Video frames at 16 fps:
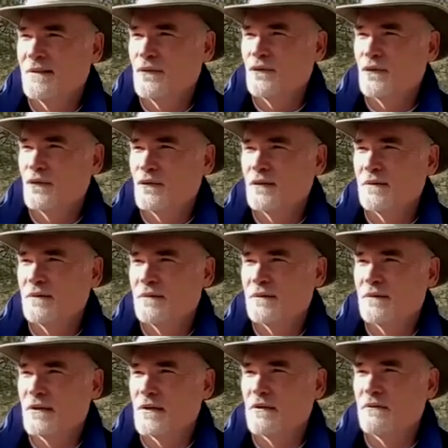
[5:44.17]
"For
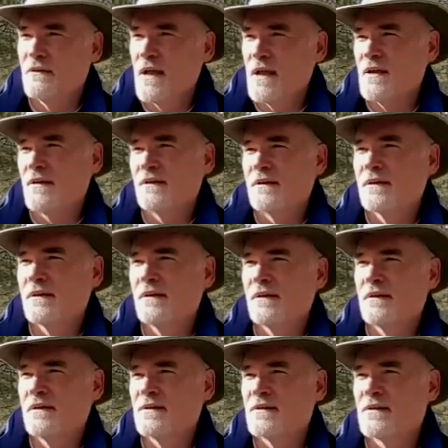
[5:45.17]
Creator
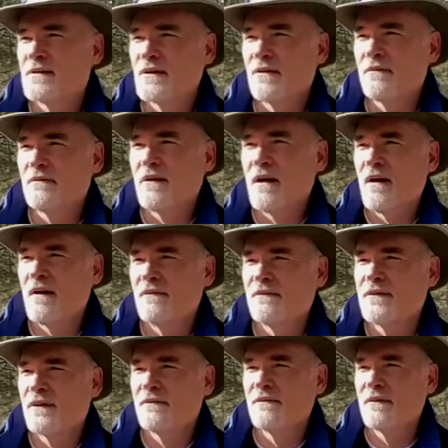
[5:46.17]
so
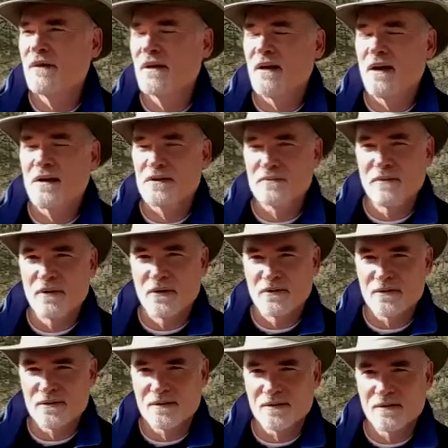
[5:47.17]
loved the
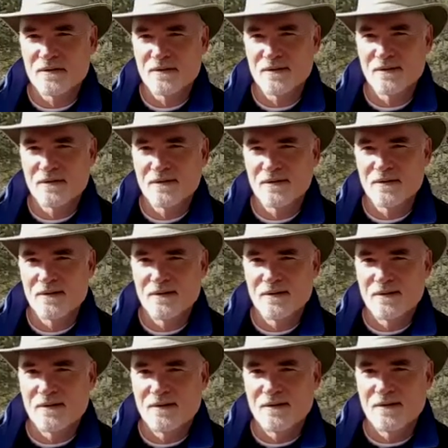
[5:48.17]
cosmos
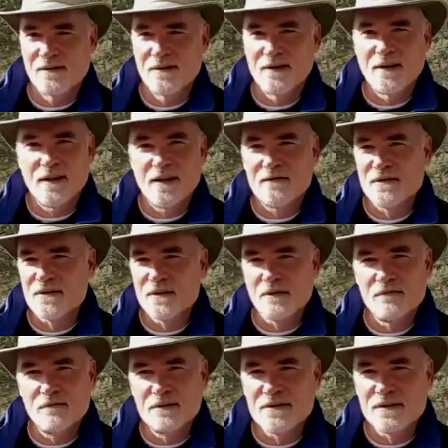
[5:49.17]
that He gave His
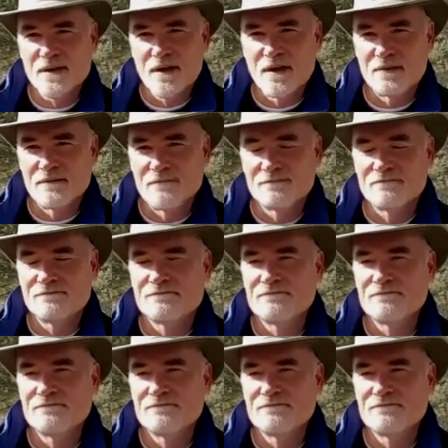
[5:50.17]
only Son,